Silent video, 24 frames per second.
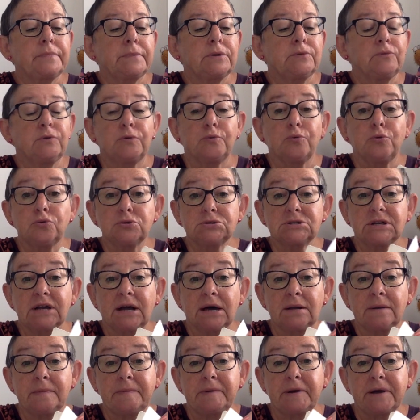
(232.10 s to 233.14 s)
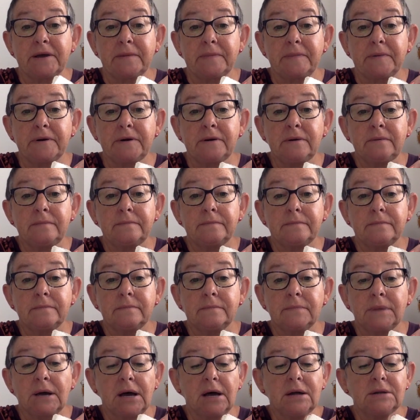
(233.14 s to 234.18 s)
with watercolour paper,
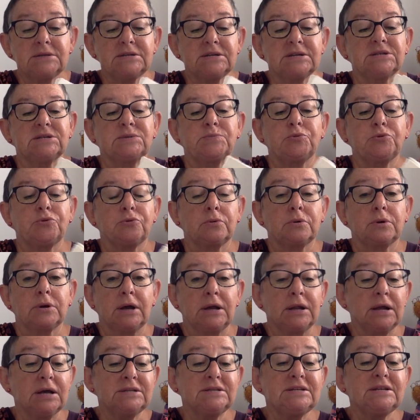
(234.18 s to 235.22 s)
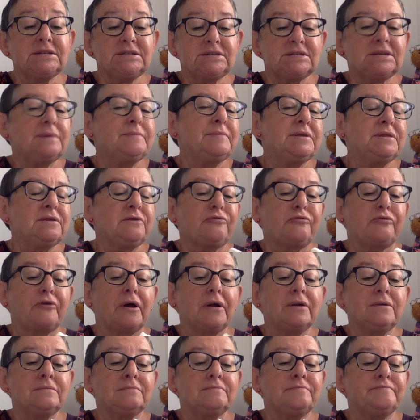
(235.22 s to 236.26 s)
artist book. And I did some in the
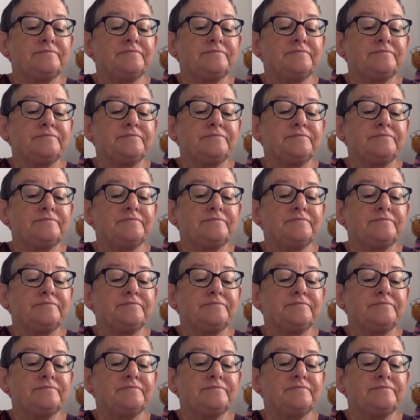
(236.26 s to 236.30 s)
front.